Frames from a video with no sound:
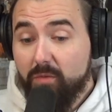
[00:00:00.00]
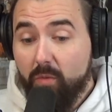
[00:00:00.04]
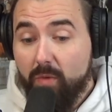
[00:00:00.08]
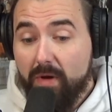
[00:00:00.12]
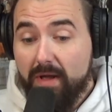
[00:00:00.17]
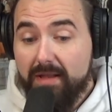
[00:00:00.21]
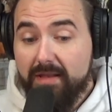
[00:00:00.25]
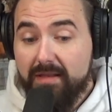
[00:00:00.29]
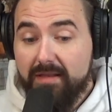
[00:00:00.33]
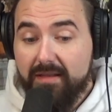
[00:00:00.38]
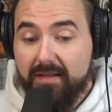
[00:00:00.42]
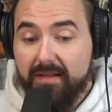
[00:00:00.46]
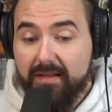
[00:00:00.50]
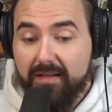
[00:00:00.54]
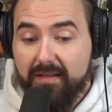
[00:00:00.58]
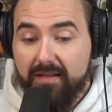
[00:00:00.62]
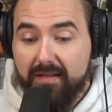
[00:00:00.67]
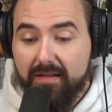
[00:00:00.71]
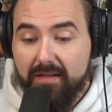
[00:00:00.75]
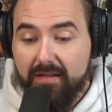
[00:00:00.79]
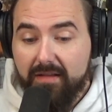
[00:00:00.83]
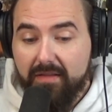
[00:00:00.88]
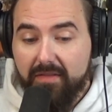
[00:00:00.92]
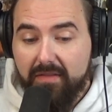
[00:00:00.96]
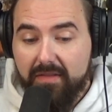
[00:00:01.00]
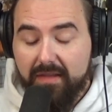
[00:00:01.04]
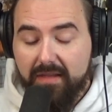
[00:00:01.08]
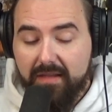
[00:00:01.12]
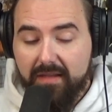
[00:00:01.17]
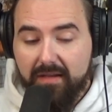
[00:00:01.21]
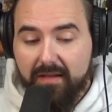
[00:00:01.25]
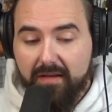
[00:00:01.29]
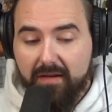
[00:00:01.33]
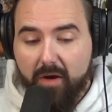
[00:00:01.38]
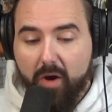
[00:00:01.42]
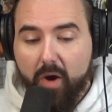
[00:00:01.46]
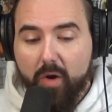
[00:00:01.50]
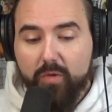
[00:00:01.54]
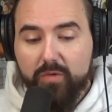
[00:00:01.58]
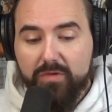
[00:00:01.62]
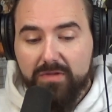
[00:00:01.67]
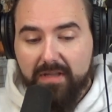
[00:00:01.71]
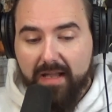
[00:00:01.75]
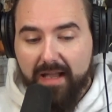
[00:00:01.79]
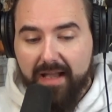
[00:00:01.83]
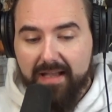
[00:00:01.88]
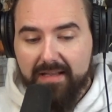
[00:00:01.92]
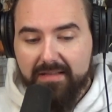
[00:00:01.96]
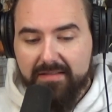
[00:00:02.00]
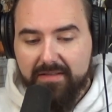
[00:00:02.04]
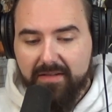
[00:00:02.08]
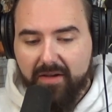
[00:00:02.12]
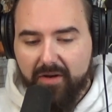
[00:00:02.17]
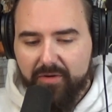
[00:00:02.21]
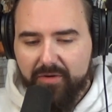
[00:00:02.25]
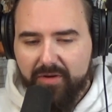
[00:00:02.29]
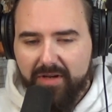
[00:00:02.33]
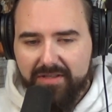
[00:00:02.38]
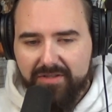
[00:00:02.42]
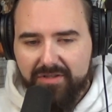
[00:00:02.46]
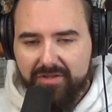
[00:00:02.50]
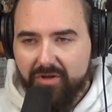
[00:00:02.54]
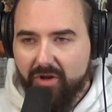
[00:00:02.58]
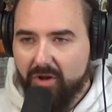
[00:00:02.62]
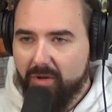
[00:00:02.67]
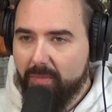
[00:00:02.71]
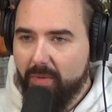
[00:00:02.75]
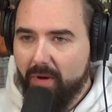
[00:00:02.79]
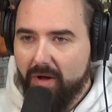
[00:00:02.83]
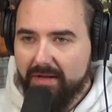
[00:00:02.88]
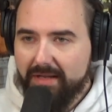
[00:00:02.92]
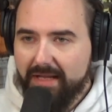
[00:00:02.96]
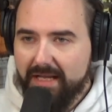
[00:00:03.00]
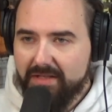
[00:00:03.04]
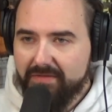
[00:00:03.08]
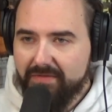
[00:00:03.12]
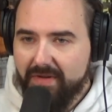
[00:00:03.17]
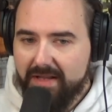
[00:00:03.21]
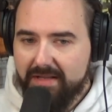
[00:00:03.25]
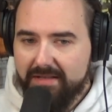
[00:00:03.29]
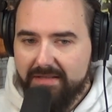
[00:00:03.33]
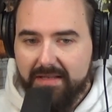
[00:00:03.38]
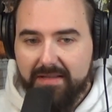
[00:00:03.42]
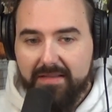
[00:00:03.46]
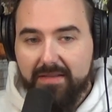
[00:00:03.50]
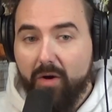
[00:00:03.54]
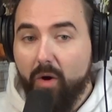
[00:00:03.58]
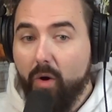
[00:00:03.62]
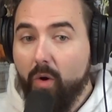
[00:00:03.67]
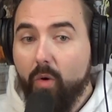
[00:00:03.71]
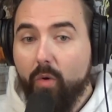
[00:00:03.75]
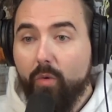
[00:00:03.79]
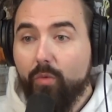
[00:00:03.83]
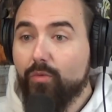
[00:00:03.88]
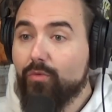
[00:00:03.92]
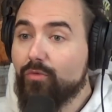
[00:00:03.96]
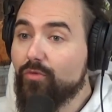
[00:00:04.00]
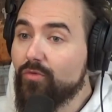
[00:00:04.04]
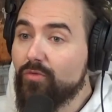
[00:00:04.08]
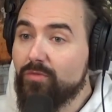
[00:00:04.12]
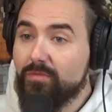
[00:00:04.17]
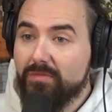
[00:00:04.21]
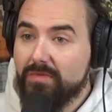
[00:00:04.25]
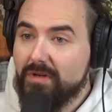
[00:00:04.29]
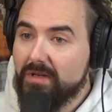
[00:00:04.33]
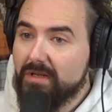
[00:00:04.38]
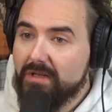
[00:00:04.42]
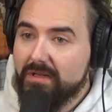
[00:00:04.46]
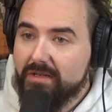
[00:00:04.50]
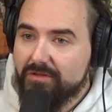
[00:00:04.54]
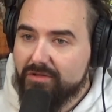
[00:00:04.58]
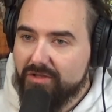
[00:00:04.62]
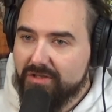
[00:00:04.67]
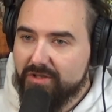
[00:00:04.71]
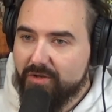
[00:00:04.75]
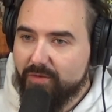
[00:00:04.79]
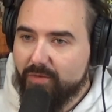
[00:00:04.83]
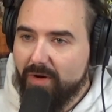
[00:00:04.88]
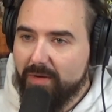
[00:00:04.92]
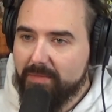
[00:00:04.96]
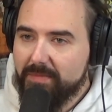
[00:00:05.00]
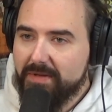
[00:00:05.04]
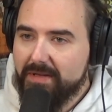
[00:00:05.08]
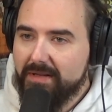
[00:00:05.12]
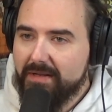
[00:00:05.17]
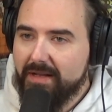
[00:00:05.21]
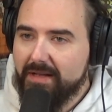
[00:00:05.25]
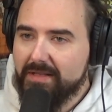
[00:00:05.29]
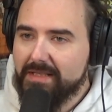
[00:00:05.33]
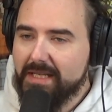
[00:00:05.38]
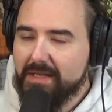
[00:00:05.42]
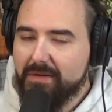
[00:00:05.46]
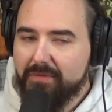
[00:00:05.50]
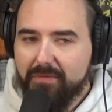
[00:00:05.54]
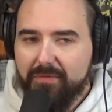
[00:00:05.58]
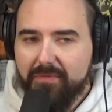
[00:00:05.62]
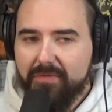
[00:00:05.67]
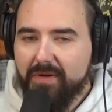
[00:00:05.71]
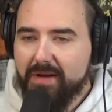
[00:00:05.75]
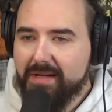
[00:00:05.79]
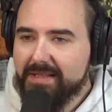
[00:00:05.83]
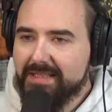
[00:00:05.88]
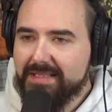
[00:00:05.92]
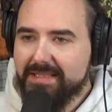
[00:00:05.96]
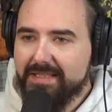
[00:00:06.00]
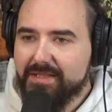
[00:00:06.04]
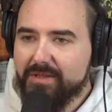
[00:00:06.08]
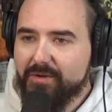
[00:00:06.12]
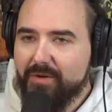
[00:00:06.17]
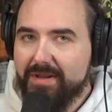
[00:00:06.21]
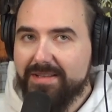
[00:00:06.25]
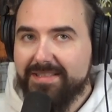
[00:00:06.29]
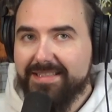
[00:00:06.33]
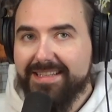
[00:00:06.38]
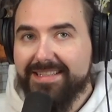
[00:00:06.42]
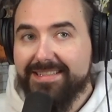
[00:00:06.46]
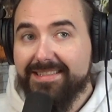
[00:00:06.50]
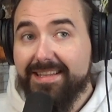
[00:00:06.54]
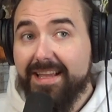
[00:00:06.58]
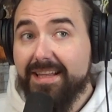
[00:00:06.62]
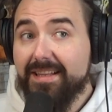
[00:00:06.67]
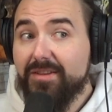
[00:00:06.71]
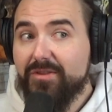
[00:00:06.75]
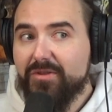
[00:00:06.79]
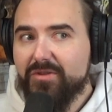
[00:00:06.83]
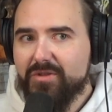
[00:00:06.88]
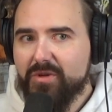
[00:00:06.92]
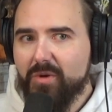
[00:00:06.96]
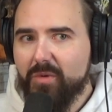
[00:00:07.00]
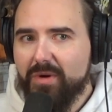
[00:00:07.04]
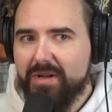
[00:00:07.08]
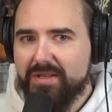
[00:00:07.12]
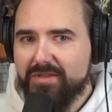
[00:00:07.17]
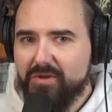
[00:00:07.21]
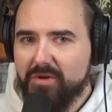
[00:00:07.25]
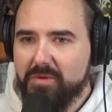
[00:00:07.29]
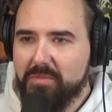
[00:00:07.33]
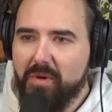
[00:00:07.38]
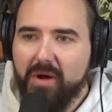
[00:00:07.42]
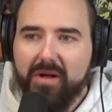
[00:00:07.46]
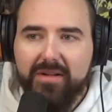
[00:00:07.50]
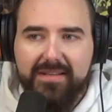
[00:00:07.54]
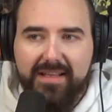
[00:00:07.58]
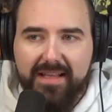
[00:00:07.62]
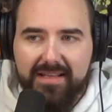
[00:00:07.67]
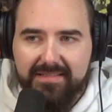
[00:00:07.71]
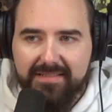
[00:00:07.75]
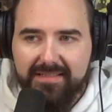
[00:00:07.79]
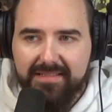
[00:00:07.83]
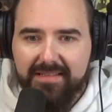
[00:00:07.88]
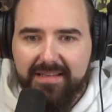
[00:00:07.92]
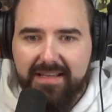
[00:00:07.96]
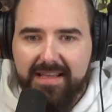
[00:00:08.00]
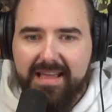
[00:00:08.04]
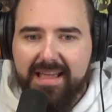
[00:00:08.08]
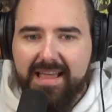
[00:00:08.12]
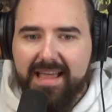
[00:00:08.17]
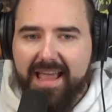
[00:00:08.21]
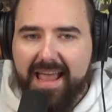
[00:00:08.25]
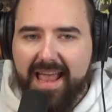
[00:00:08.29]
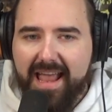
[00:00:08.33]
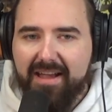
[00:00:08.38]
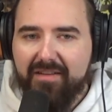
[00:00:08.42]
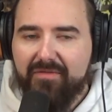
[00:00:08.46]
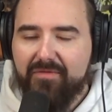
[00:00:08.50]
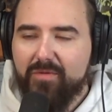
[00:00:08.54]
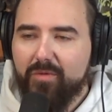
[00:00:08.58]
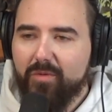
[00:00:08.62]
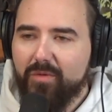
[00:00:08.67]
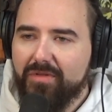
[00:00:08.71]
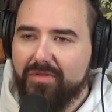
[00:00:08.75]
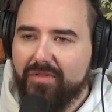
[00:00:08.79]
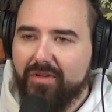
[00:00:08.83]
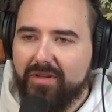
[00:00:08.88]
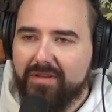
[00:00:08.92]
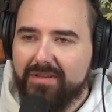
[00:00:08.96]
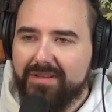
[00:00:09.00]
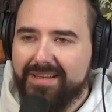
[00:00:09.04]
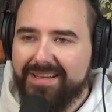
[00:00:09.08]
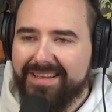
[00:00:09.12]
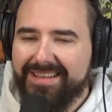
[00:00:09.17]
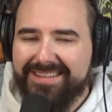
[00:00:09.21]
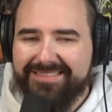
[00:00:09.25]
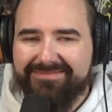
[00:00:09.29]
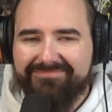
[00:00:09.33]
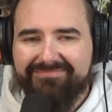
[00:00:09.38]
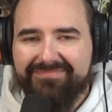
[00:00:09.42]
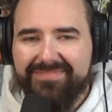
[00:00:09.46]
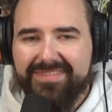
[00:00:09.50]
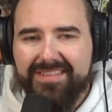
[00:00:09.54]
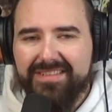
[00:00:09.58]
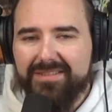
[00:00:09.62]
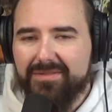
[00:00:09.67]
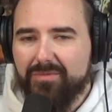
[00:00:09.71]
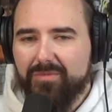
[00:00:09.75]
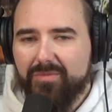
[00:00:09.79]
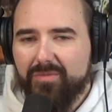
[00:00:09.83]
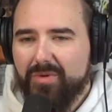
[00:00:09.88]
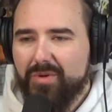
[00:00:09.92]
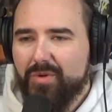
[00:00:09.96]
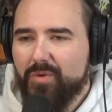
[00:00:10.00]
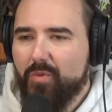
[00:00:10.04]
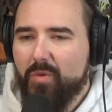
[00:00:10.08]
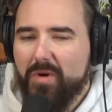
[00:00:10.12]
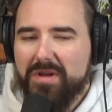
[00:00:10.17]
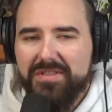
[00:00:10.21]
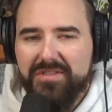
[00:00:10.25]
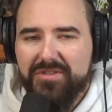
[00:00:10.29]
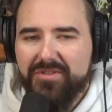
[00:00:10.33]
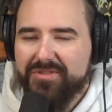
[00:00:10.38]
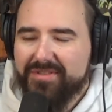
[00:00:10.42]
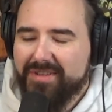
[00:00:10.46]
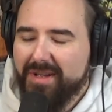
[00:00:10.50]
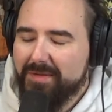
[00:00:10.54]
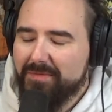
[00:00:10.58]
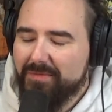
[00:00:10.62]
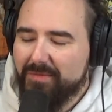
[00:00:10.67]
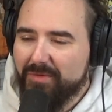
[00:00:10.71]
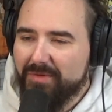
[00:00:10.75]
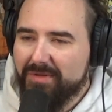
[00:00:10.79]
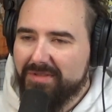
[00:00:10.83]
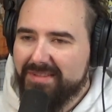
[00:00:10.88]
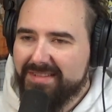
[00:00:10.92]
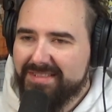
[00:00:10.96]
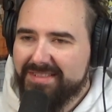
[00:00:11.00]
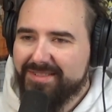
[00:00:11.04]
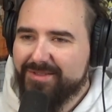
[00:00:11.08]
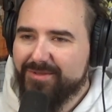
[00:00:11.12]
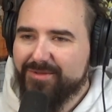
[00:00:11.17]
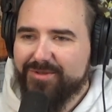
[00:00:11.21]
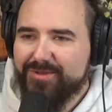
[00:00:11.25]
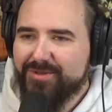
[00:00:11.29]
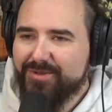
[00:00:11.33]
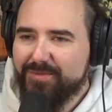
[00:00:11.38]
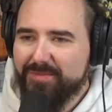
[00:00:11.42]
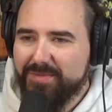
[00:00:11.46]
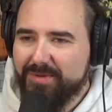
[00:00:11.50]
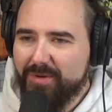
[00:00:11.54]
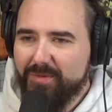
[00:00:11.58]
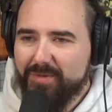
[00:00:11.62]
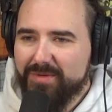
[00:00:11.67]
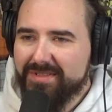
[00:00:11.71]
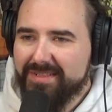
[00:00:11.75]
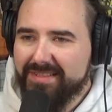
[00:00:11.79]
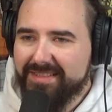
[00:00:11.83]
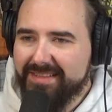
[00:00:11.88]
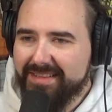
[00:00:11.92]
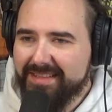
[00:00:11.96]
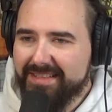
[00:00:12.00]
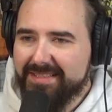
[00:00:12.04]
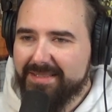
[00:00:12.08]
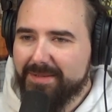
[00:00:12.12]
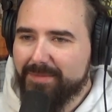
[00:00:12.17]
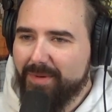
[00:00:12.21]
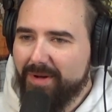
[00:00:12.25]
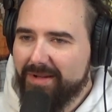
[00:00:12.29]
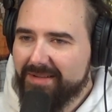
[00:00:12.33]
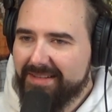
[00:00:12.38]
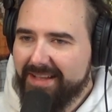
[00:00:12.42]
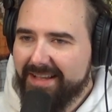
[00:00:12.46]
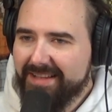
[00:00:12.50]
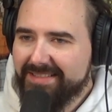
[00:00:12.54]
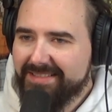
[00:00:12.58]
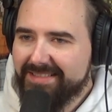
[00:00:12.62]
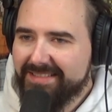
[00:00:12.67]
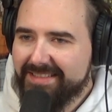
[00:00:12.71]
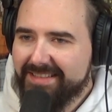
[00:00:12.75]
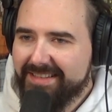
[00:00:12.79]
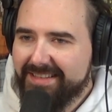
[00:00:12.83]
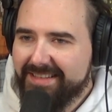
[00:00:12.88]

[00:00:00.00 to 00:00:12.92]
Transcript: when the host asked, are you guys just all podcast fans? And the whole room just erupted. I was like, fuck, this is crazy. Because 10 years ago when I started podcasting, everyone thought, what are you wasting your time for? This is so stupid. No one's going to listen to podcasts.